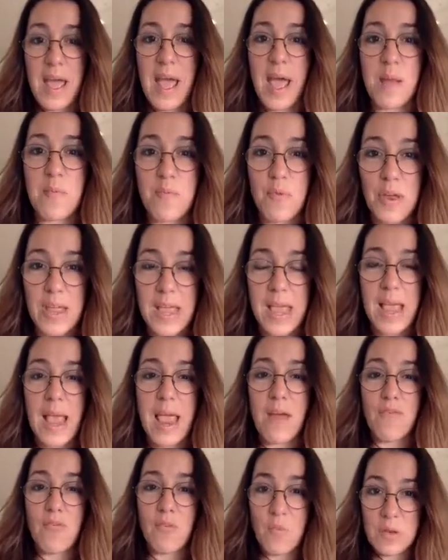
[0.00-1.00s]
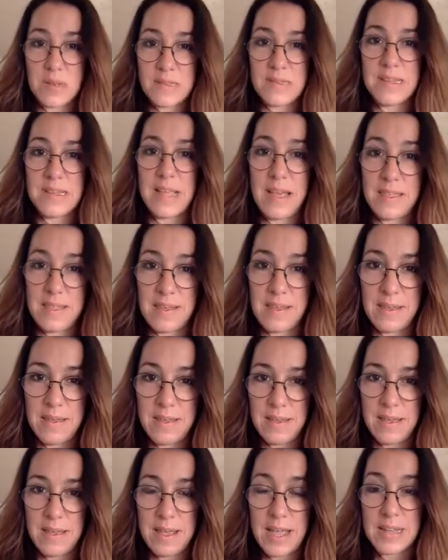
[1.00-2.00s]
and bringing everyone together
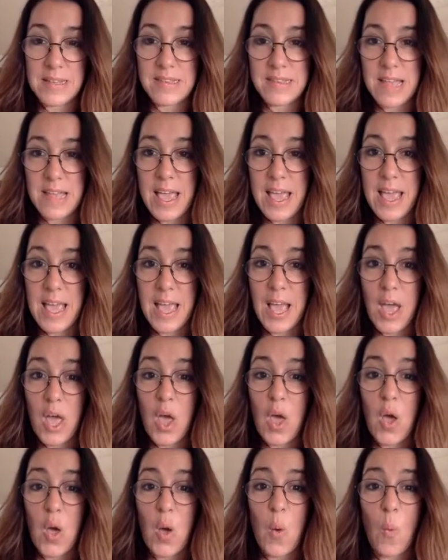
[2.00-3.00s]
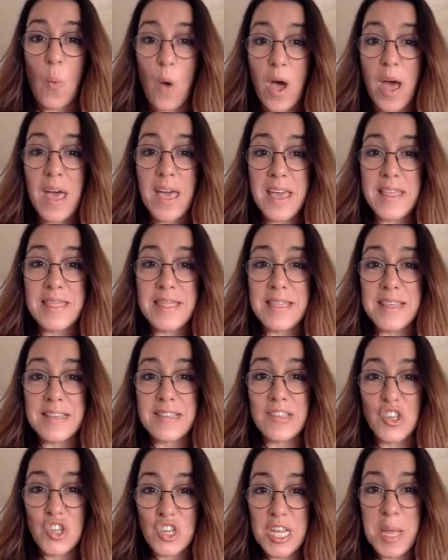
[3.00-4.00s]
and saying, we're in
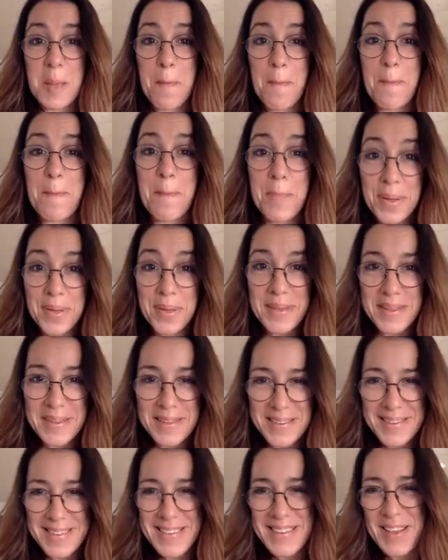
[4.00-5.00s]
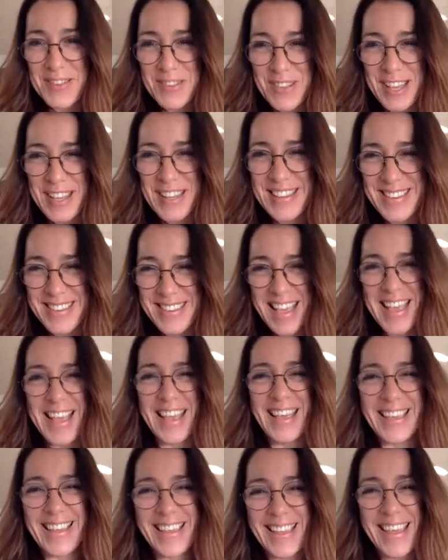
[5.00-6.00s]
this ship, I was going to
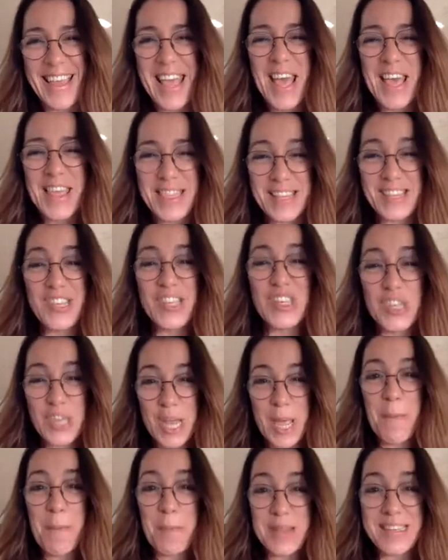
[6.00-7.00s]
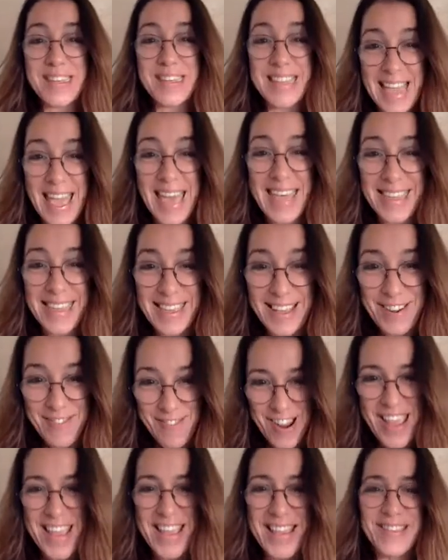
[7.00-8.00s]
say this ship together,
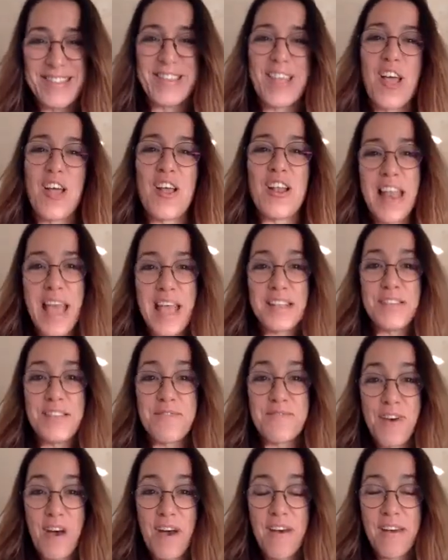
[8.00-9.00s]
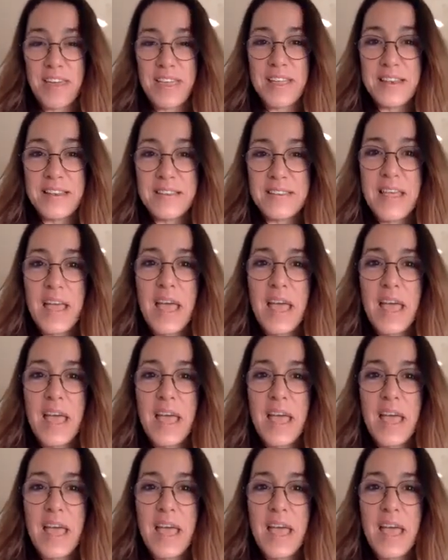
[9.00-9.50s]
right? So let's find,